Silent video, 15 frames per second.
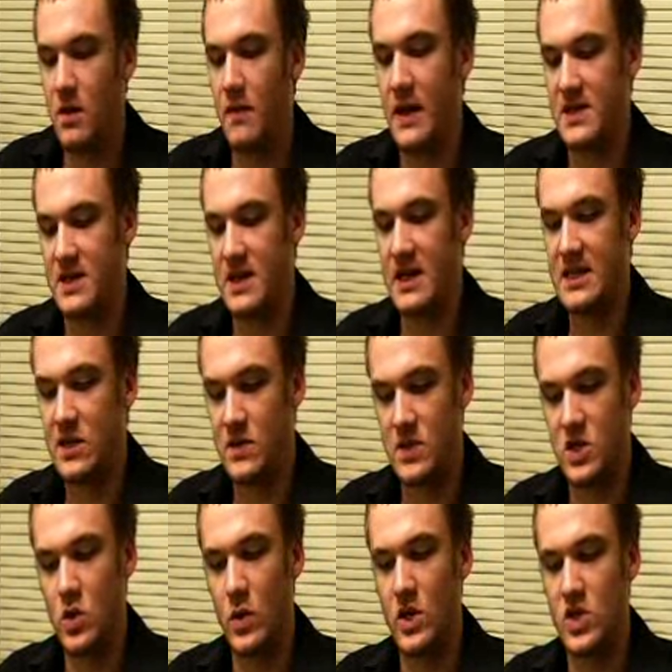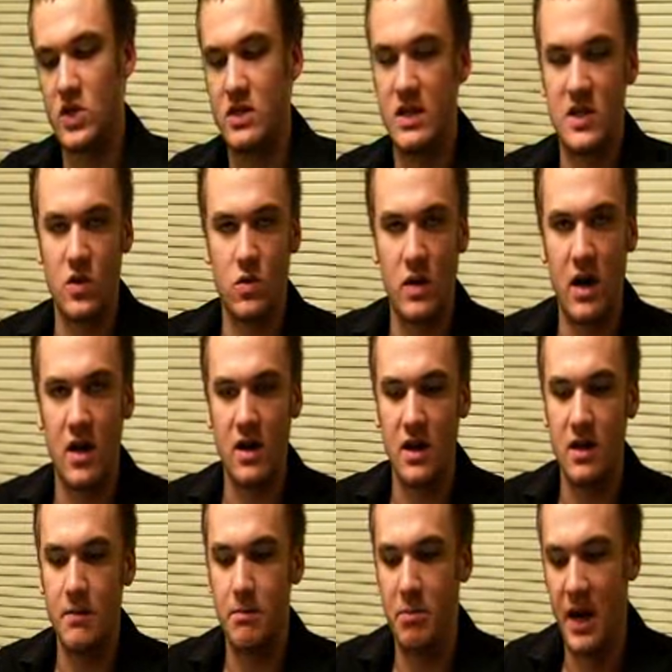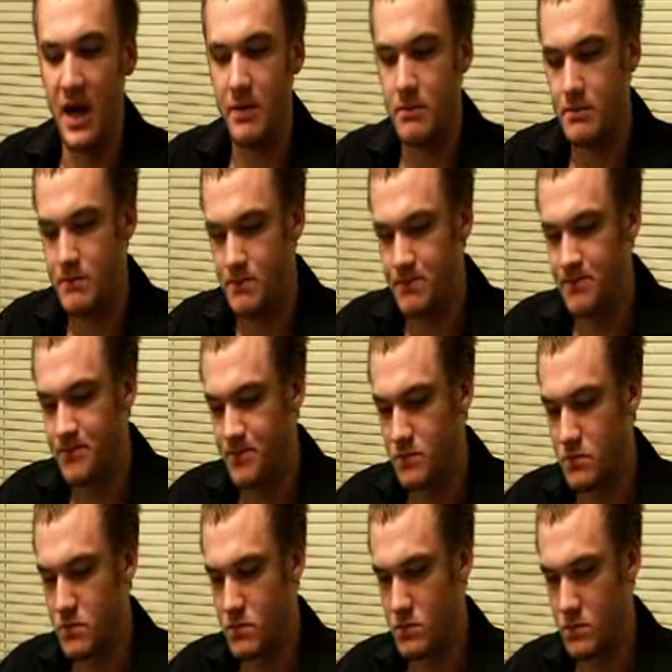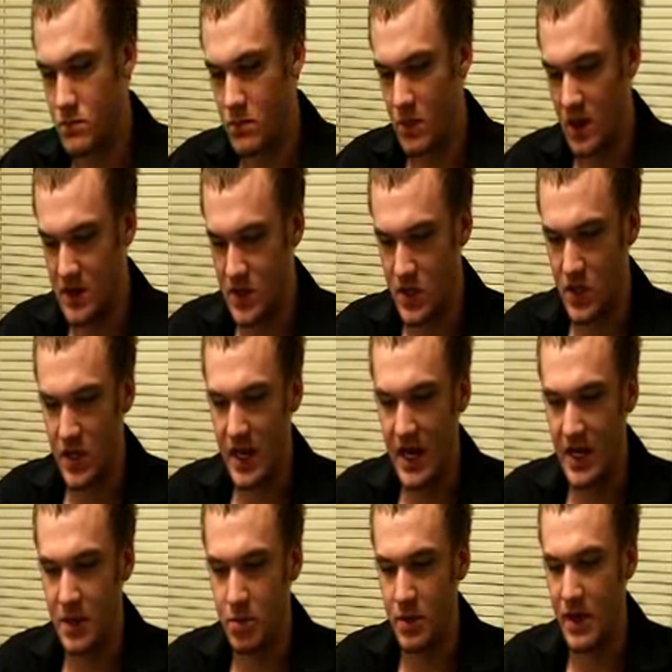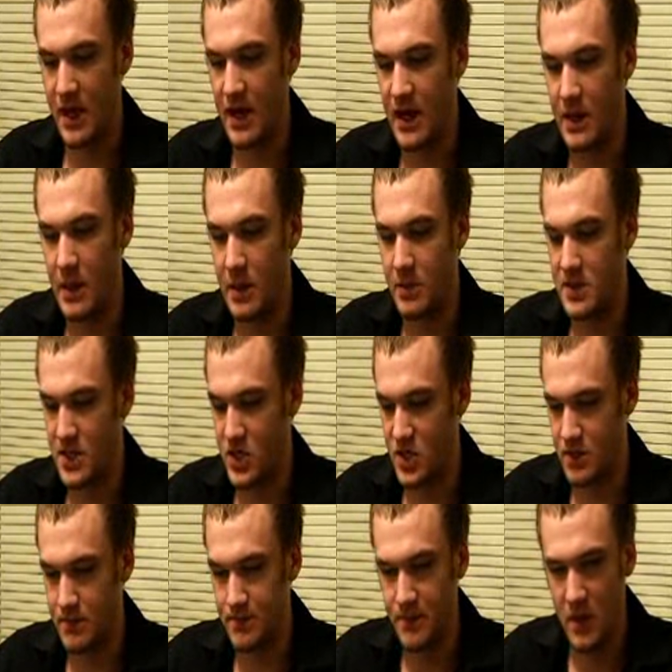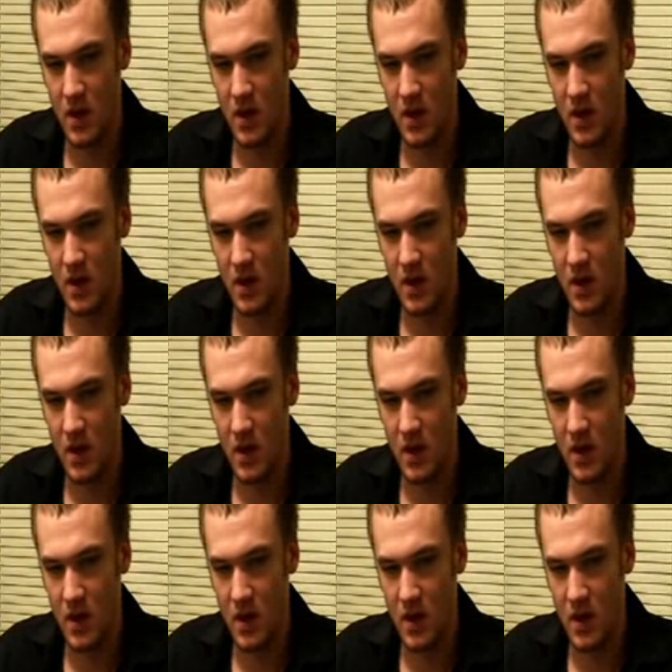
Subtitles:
That's an ideal situation. It's a rarity, but it's a good hand to play in late position.